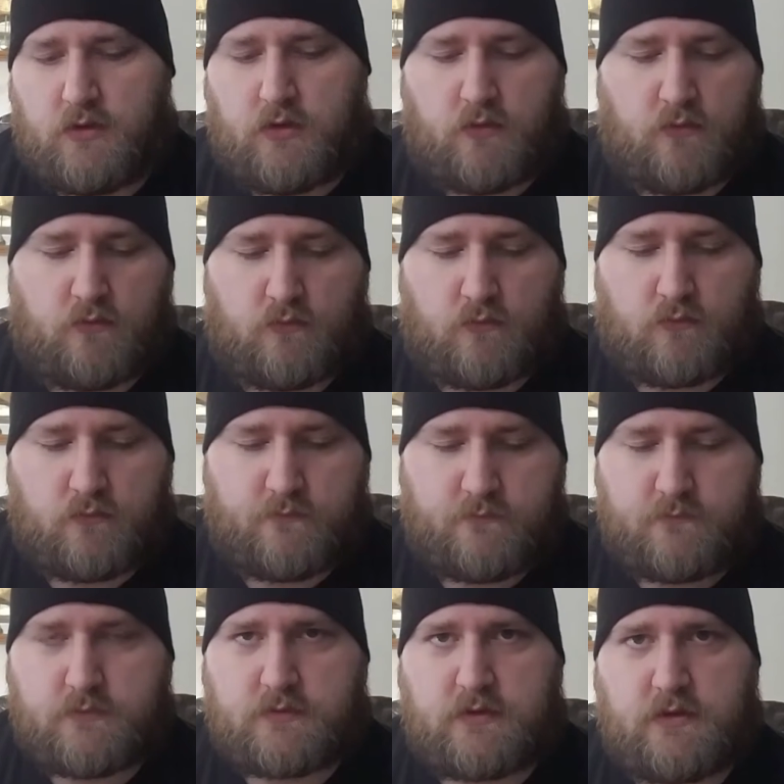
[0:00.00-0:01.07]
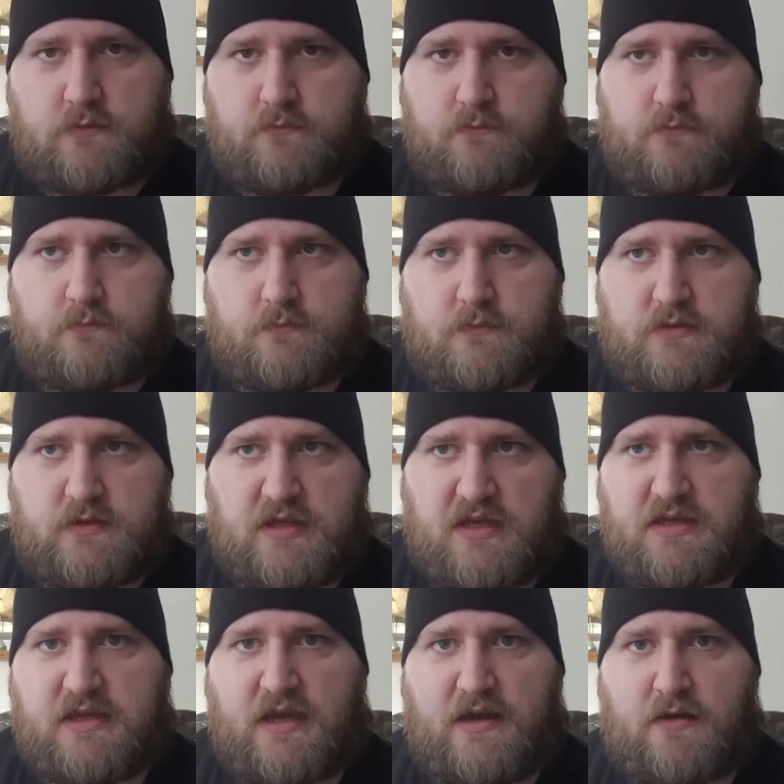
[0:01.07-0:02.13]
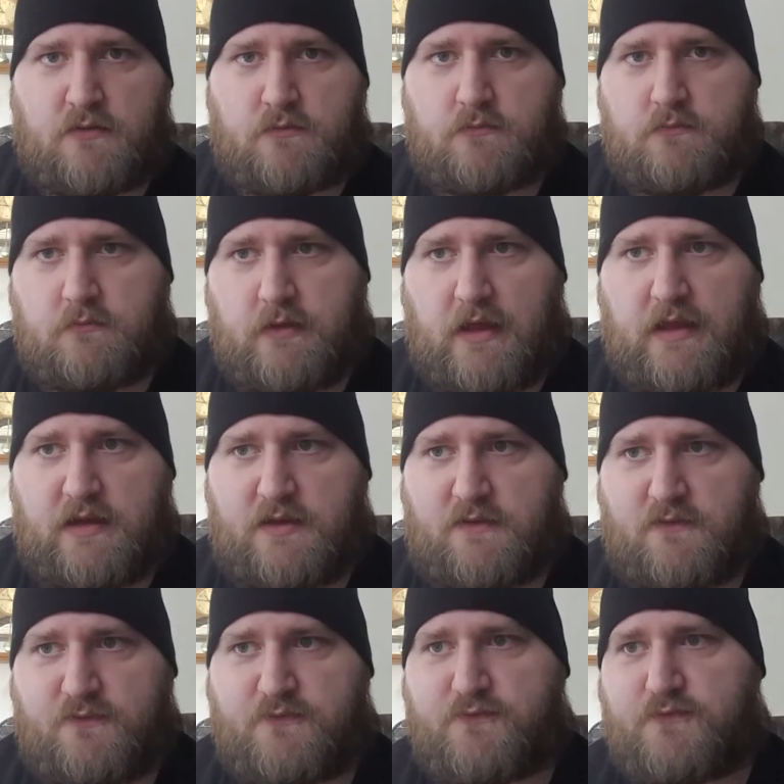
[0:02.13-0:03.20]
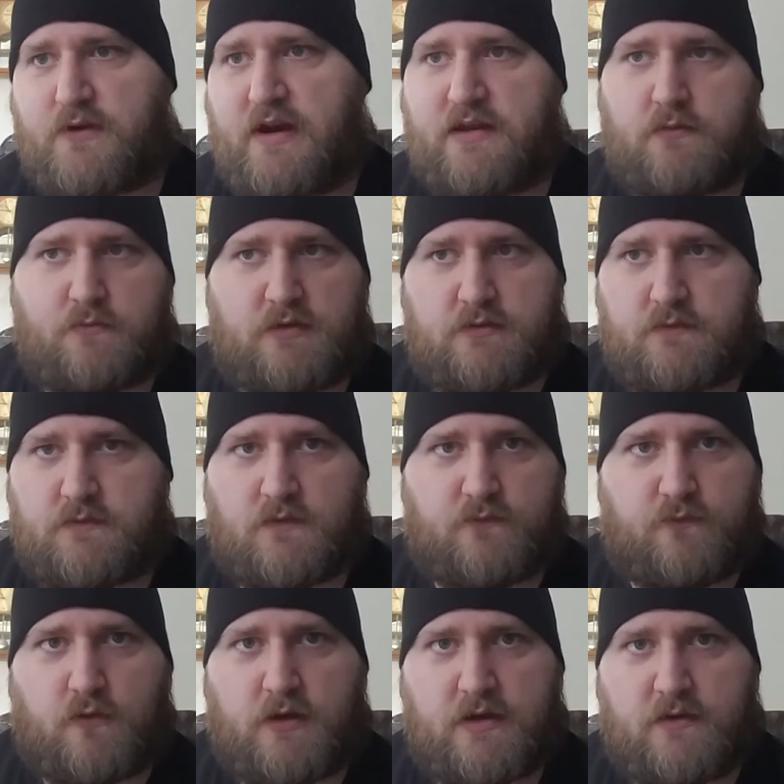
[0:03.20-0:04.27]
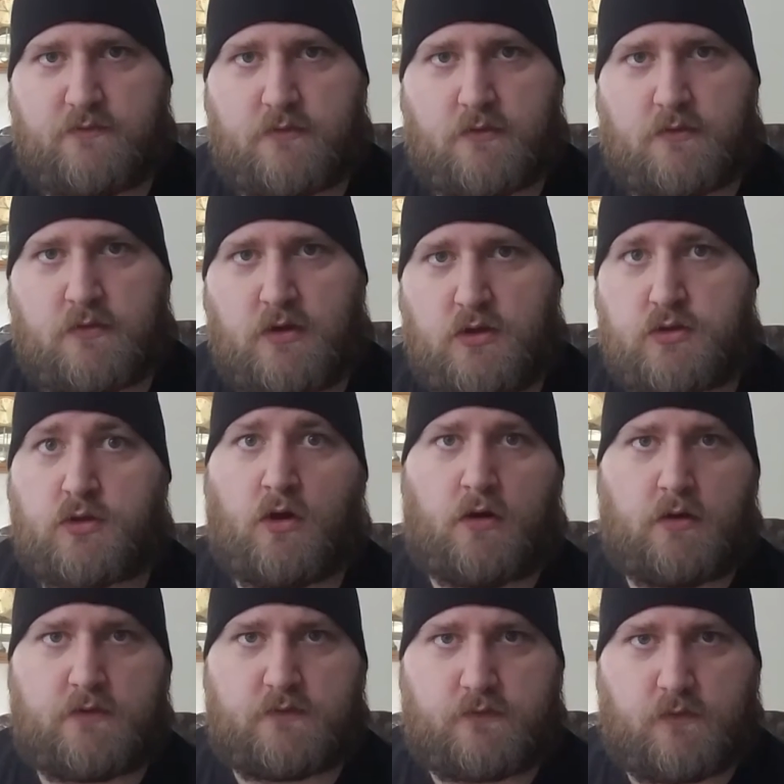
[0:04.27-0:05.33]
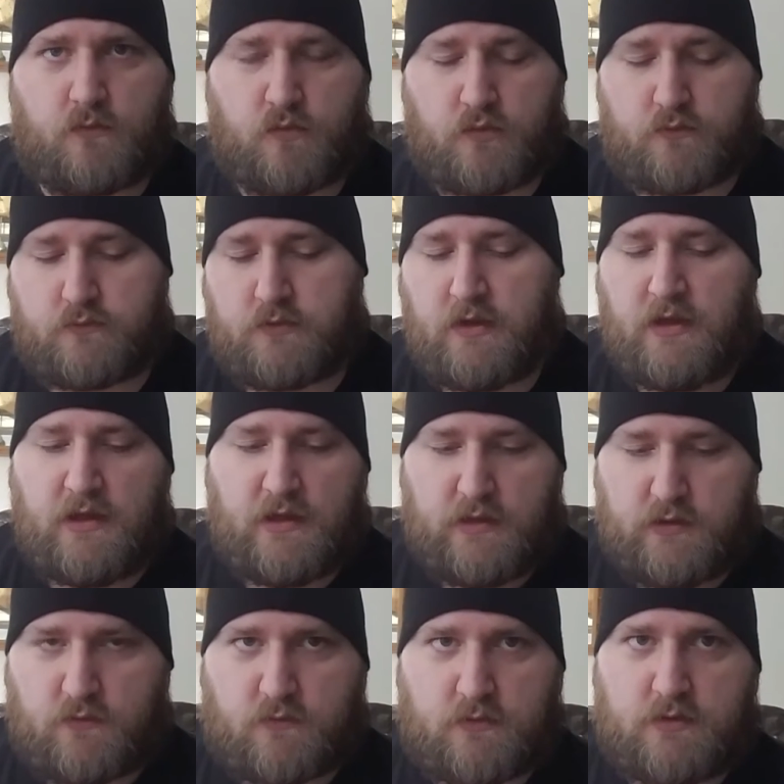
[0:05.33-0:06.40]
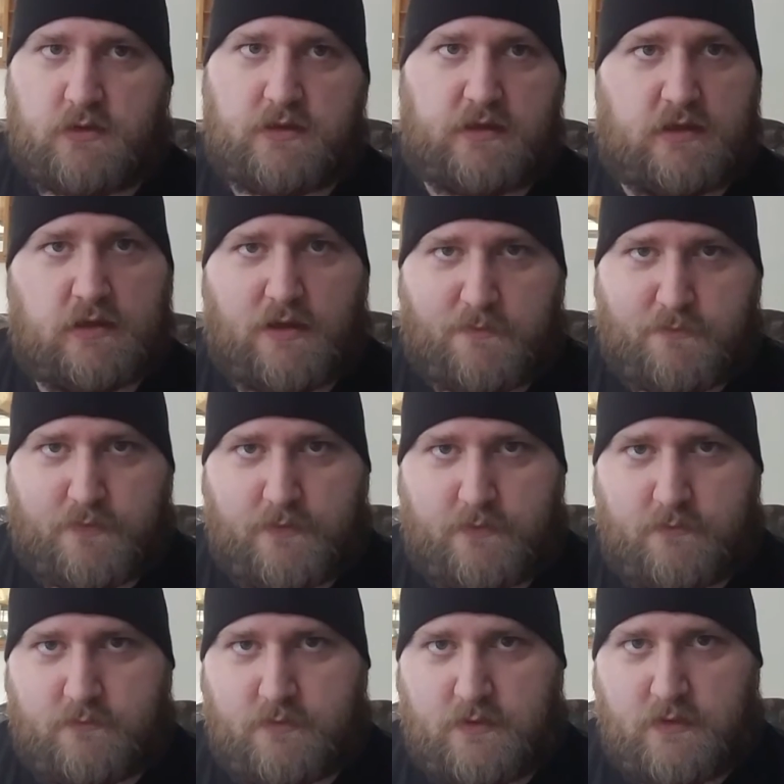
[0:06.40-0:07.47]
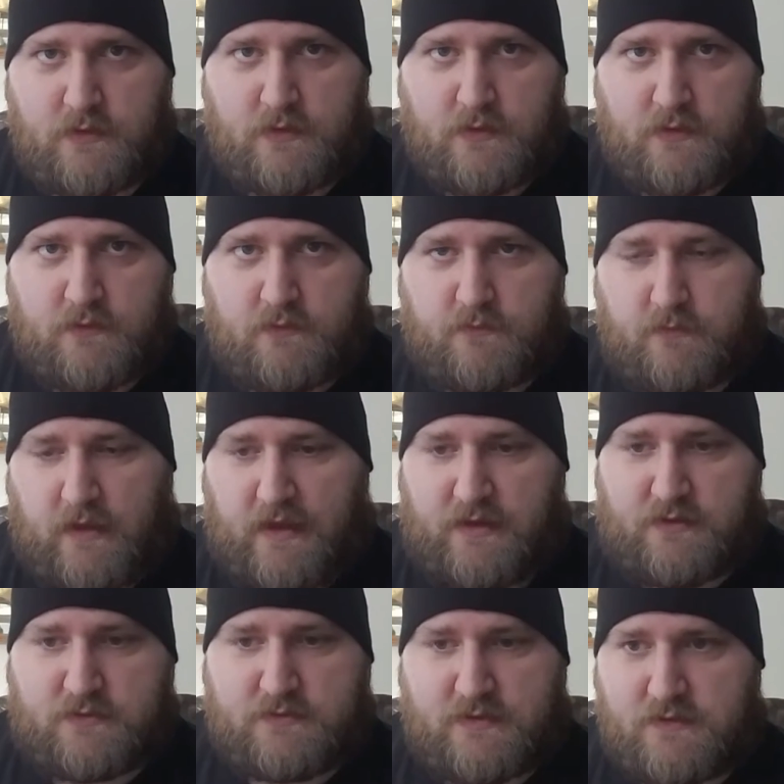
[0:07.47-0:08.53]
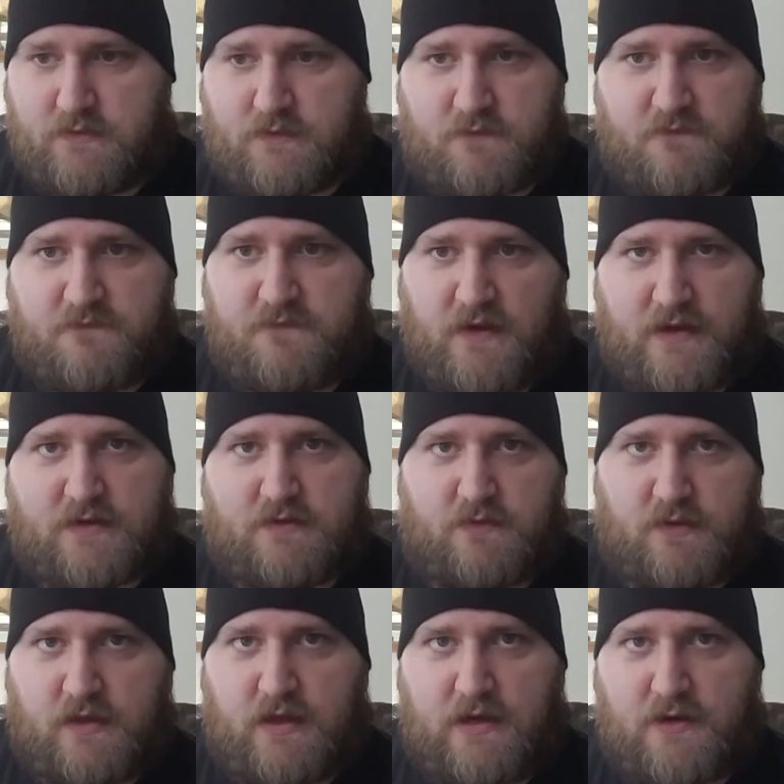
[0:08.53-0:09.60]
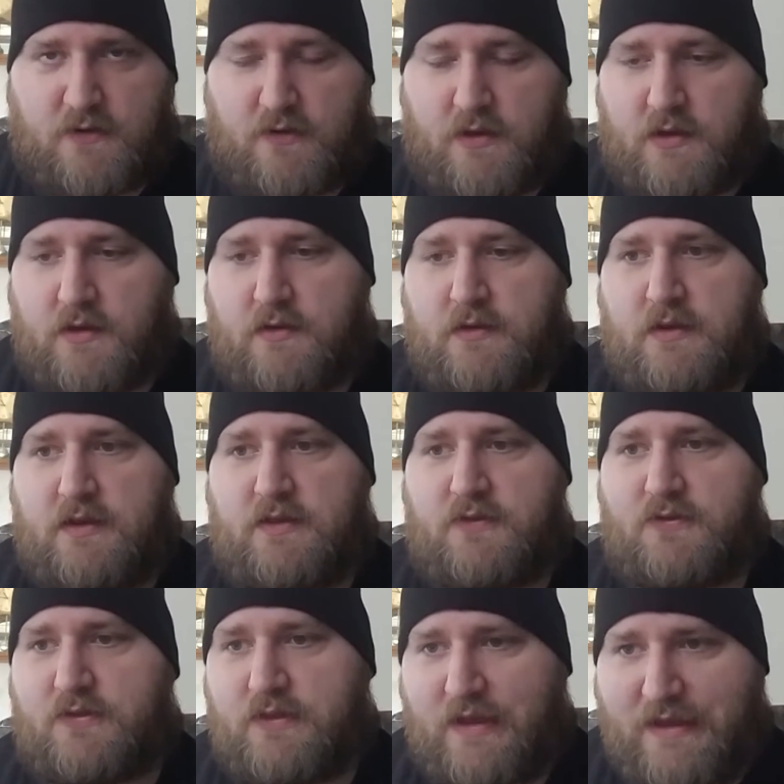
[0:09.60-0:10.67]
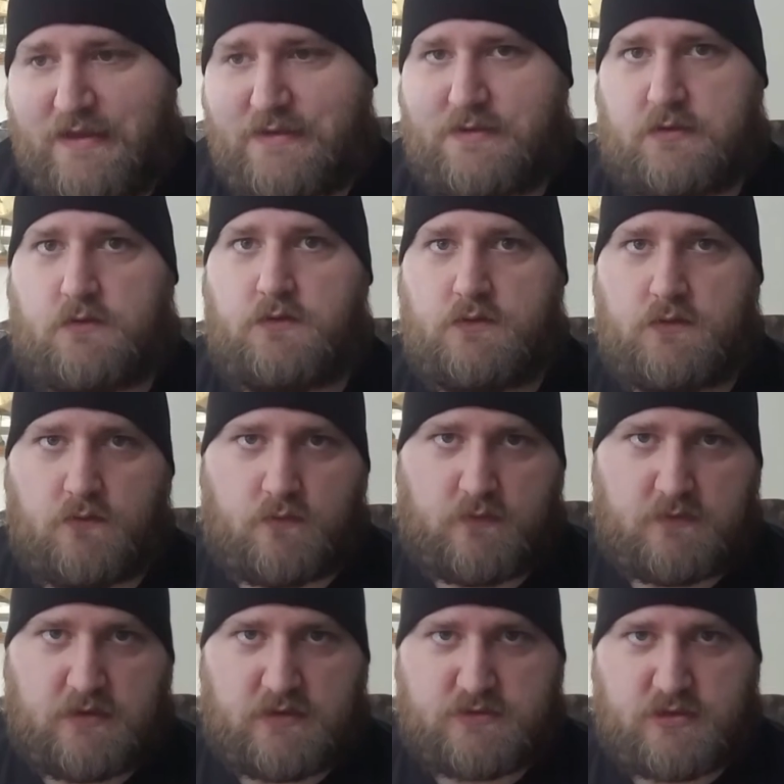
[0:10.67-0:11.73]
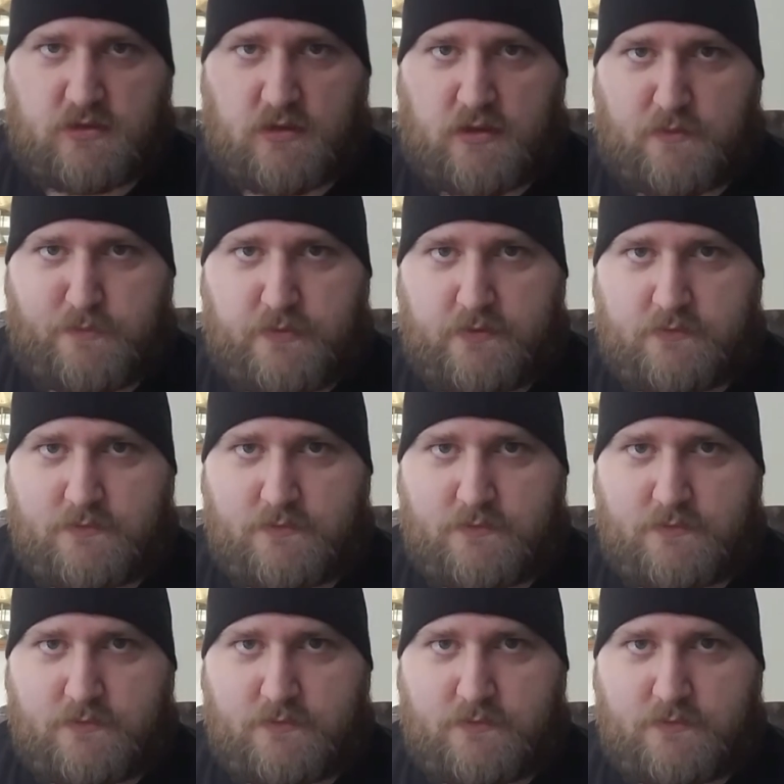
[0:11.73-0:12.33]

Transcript: you take out any fragments of whatever caused the wound. You clean up and disinfect the area. Then you stitch it up.